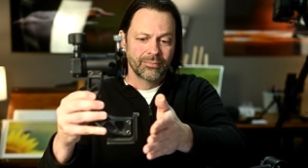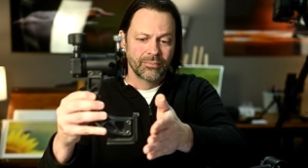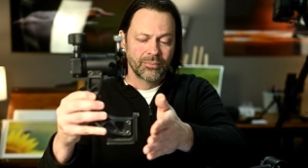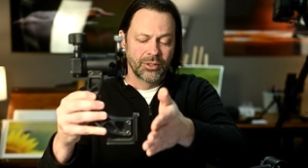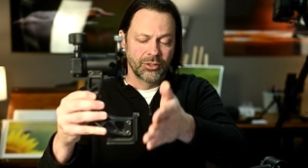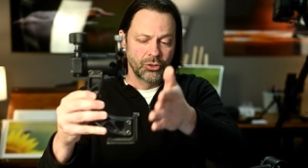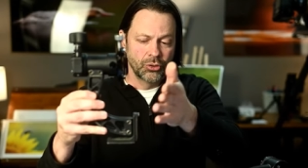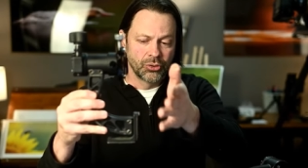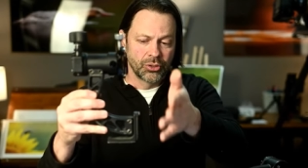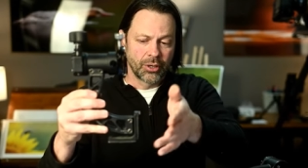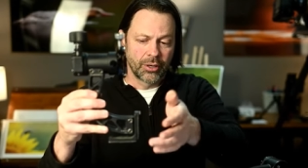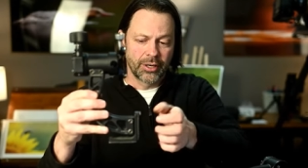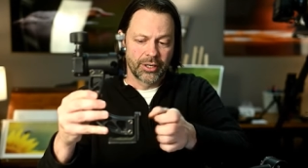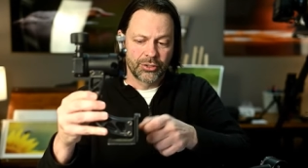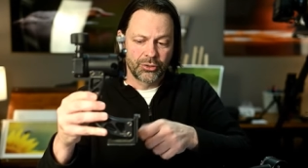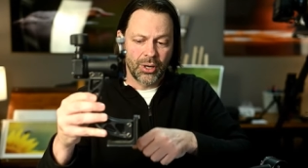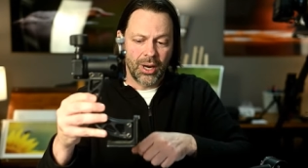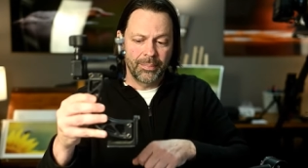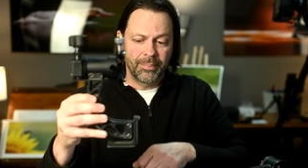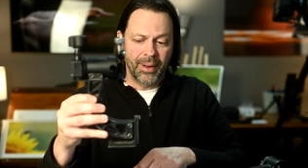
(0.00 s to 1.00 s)
use it on a
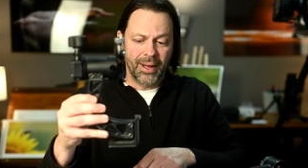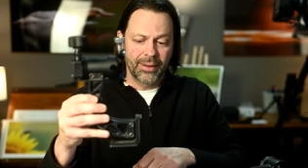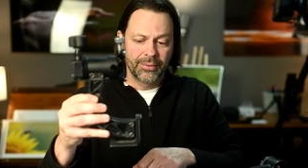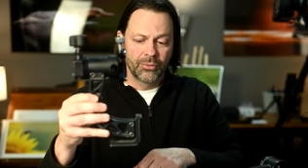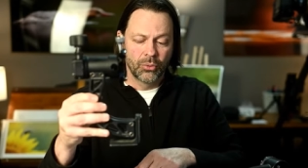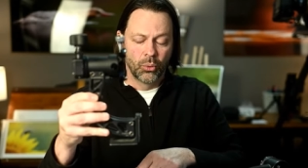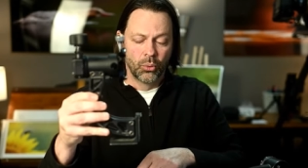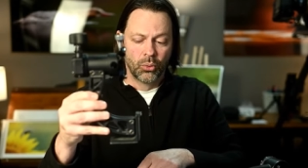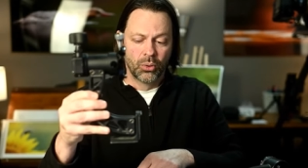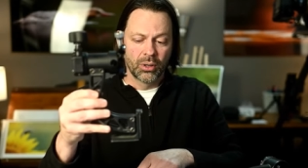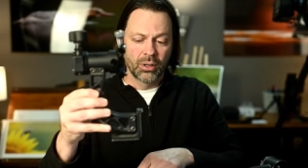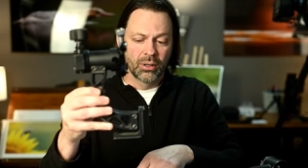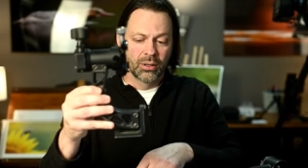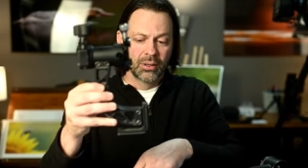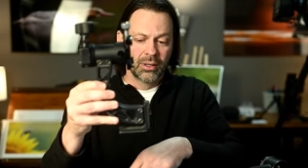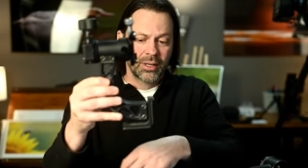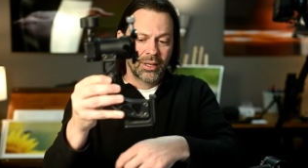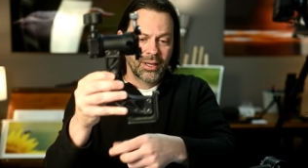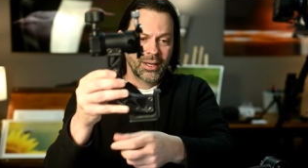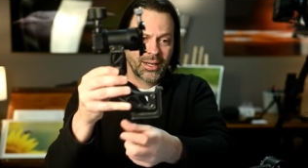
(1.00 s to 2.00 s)
tripod, or
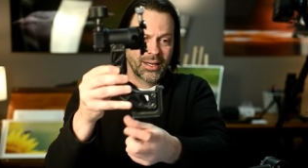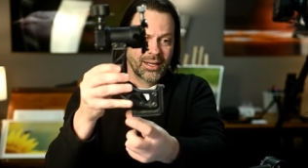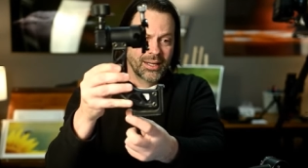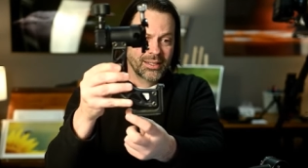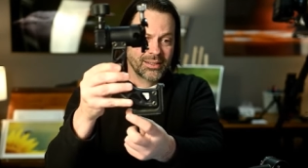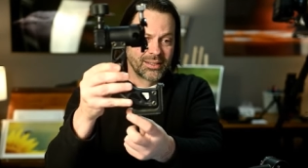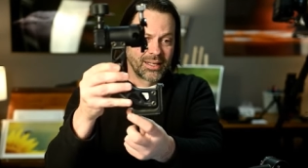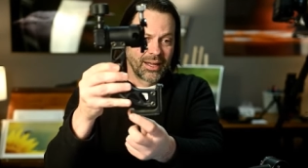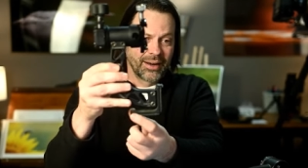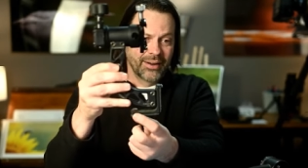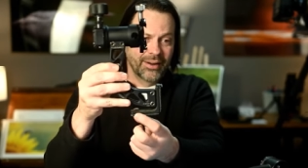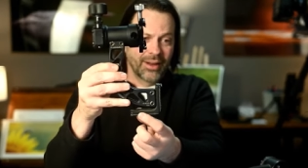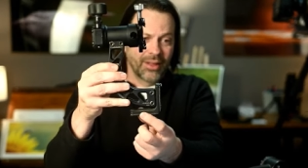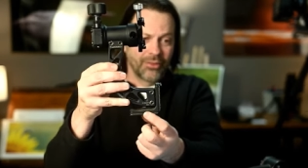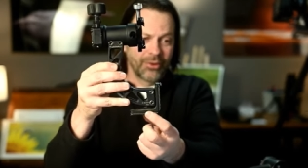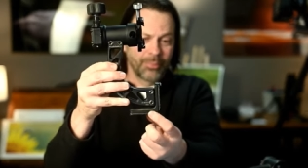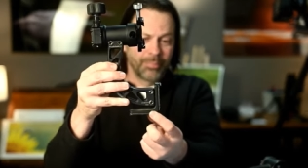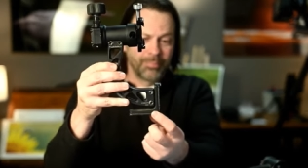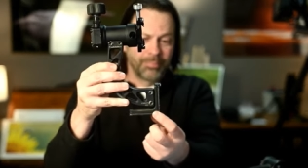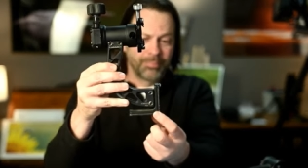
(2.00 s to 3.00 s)
it's got
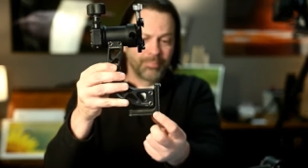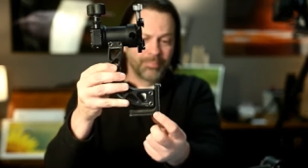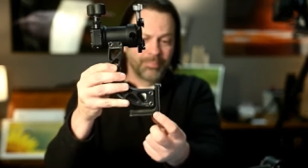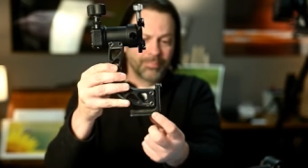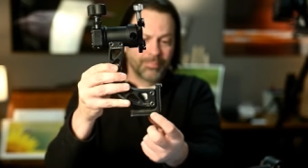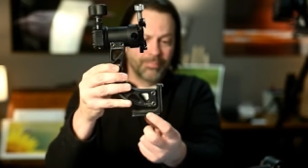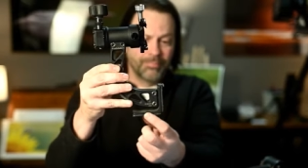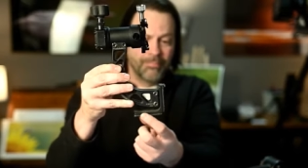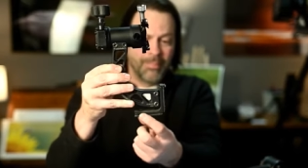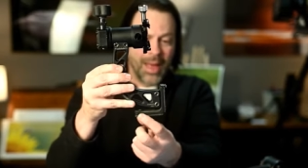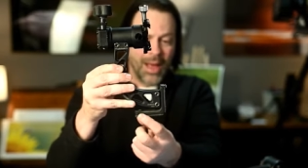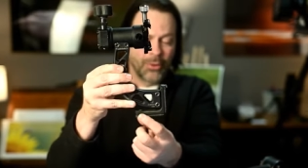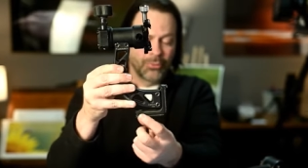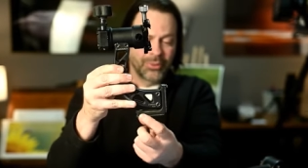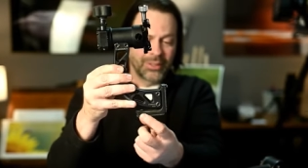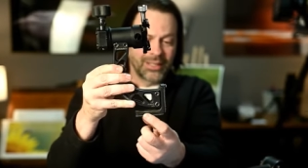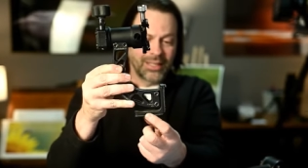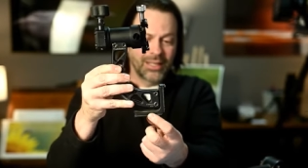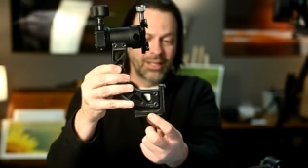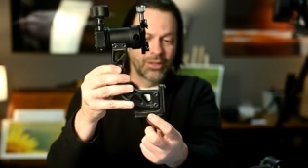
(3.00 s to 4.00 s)
another mount
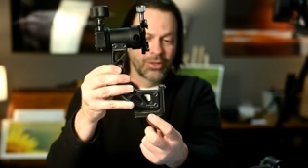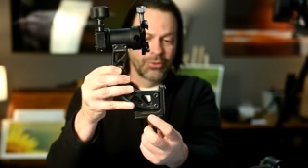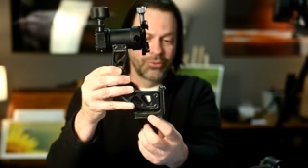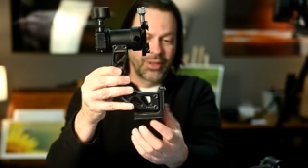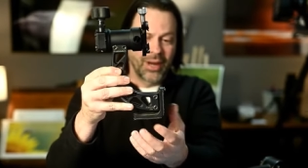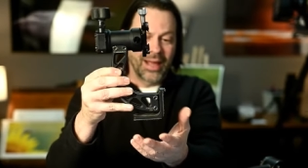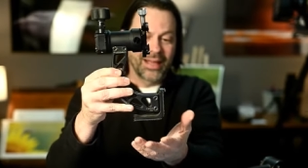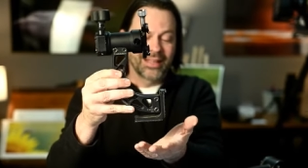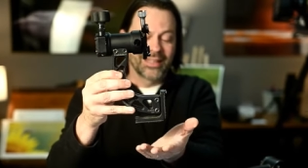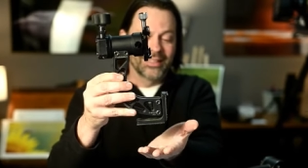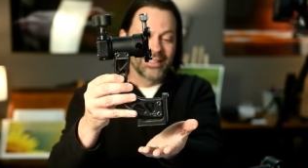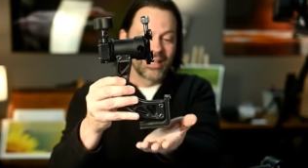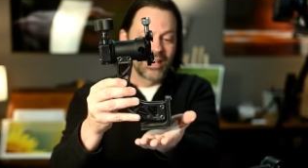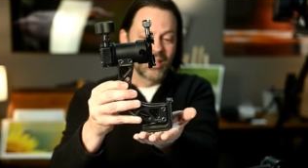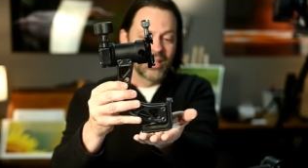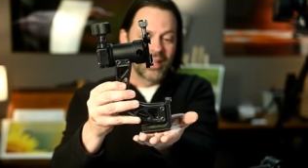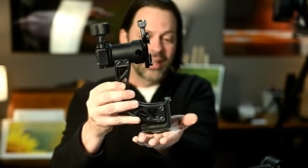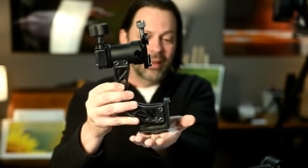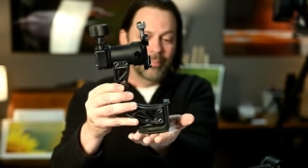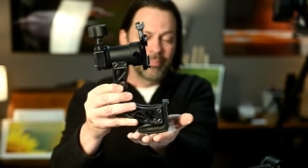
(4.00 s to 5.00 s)
here that I can
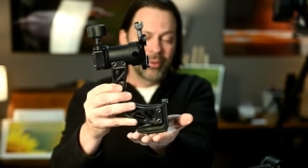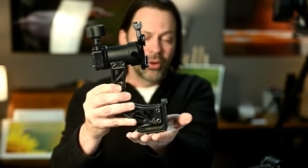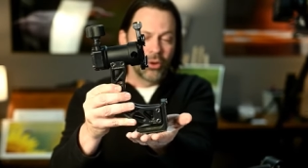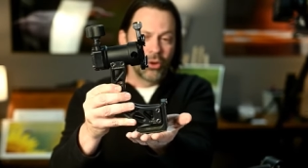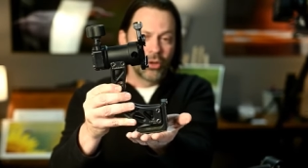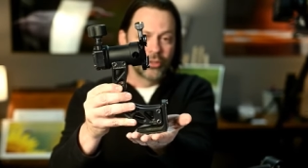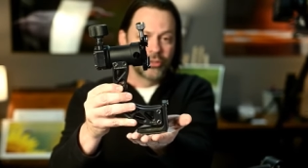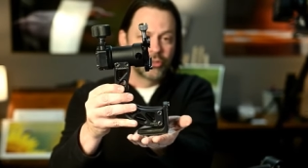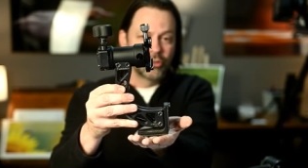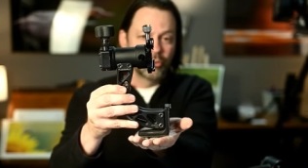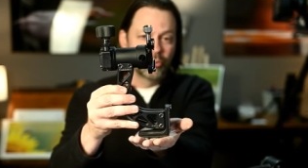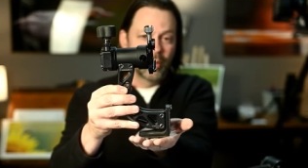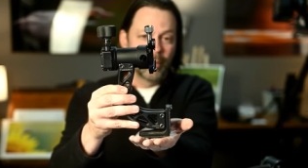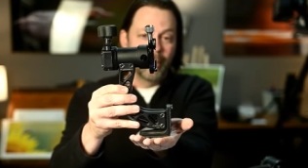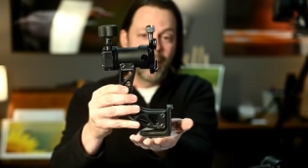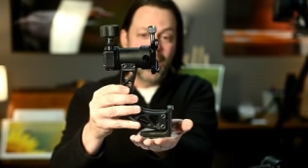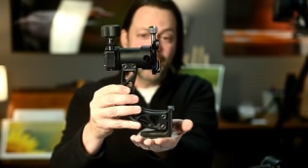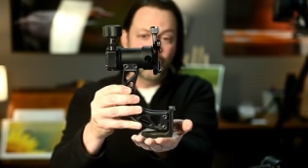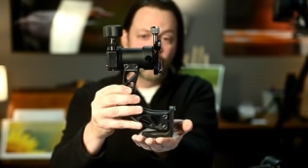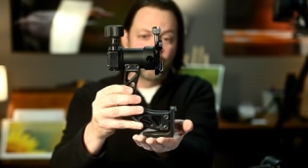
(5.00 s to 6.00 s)
clamp onto a
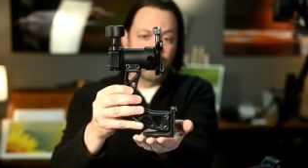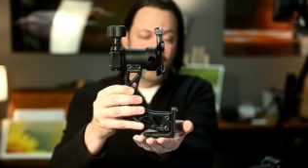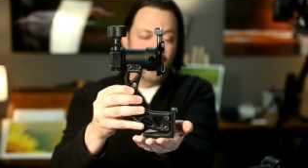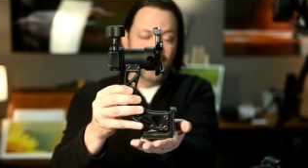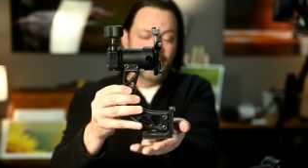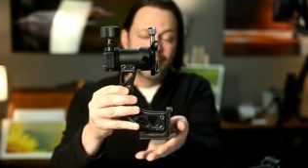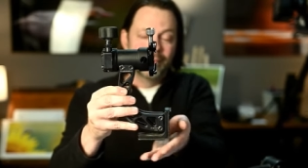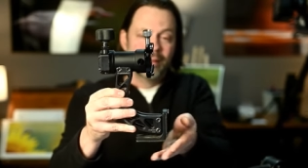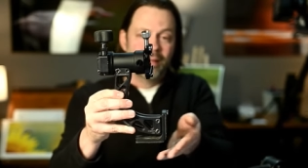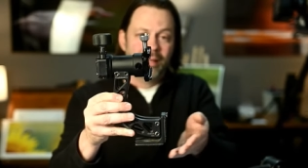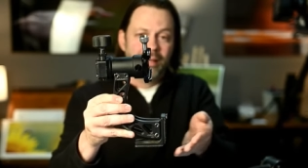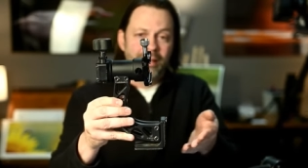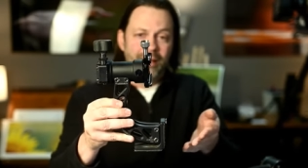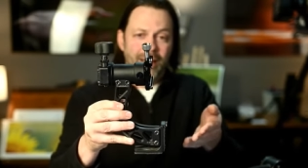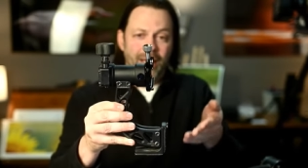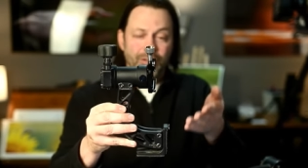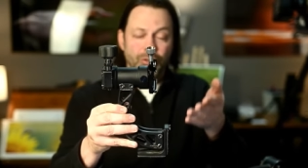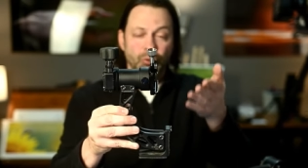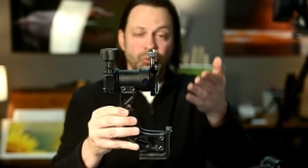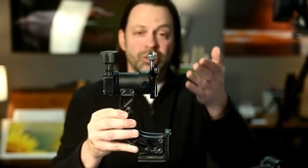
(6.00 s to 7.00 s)
monopod
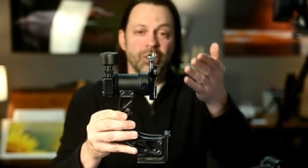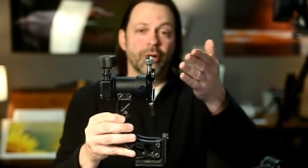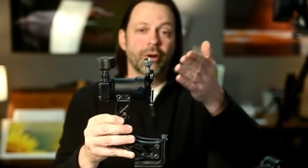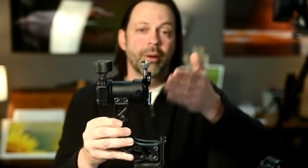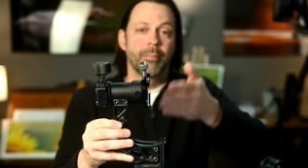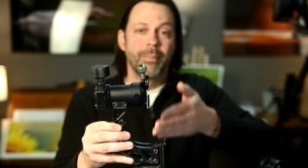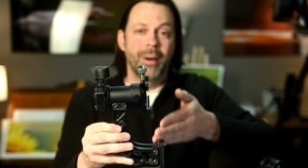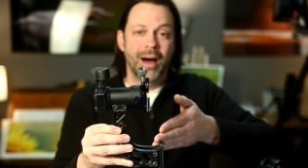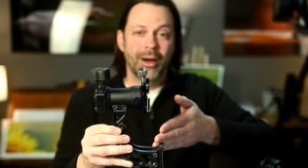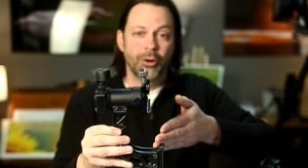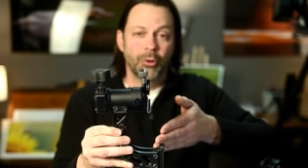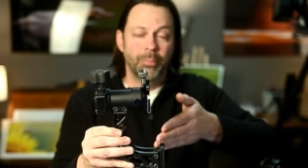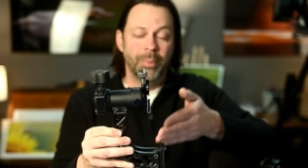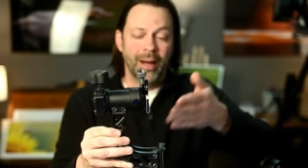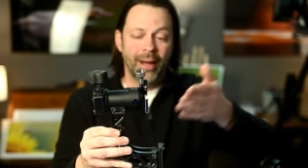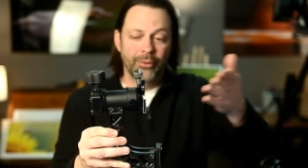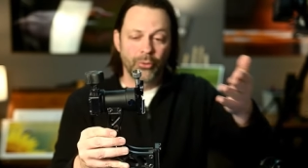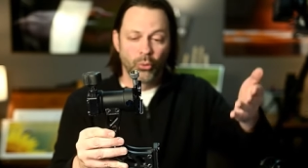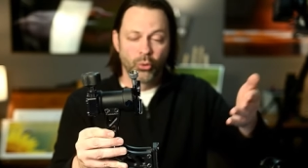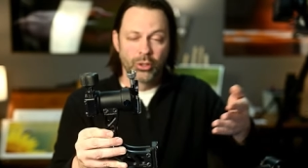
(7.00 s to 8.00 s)
and use it on a
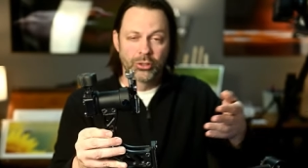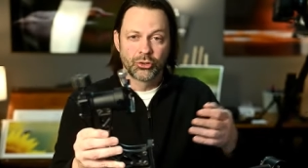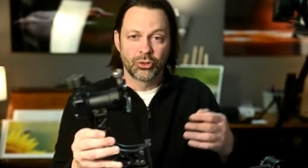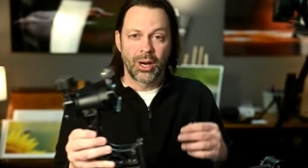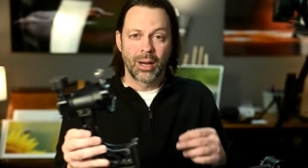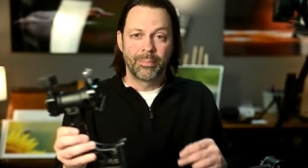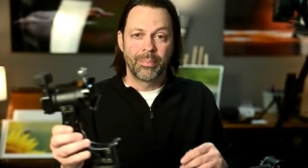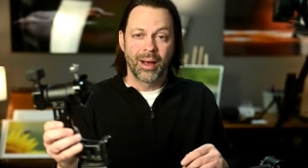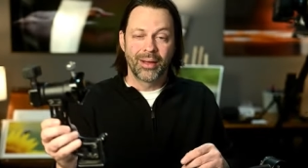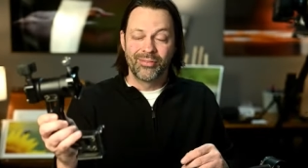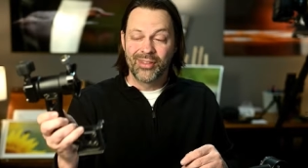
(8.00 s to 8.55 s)
monopod or a tripod.